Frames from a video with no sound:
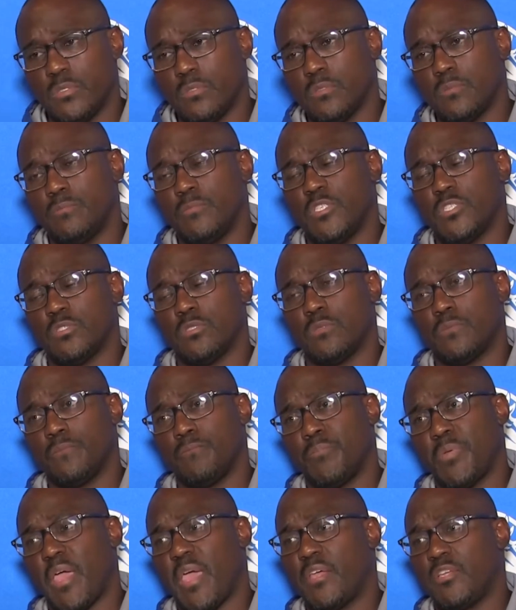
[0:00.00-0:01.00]
to, this
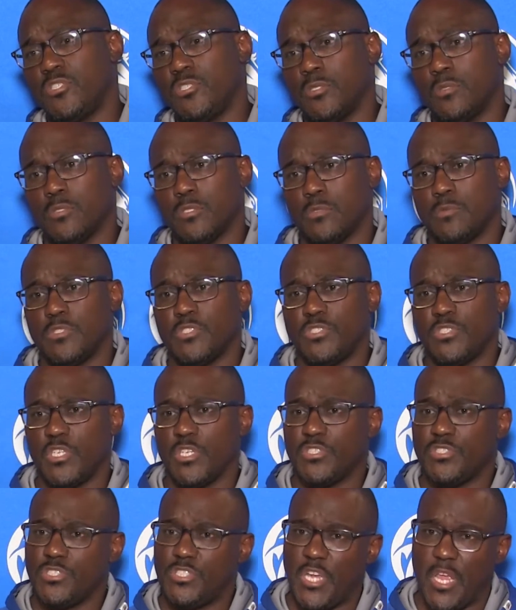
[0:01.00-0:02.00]
past year was the
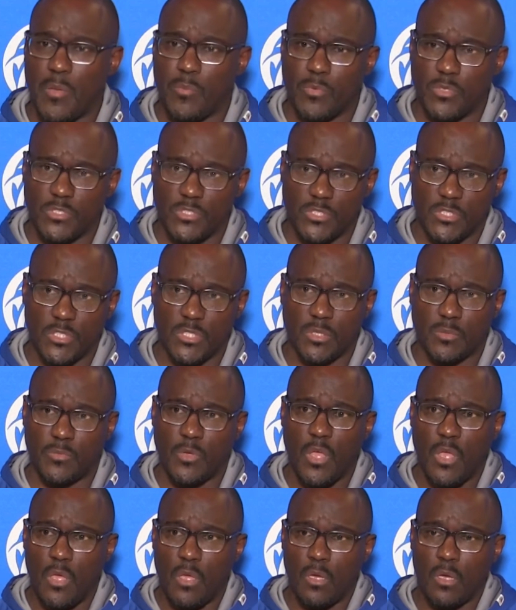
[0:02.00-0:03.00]
6th championship.
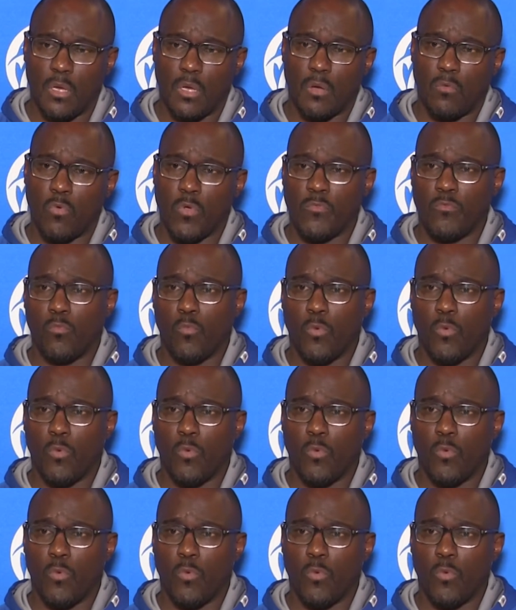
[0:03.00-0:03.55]
We've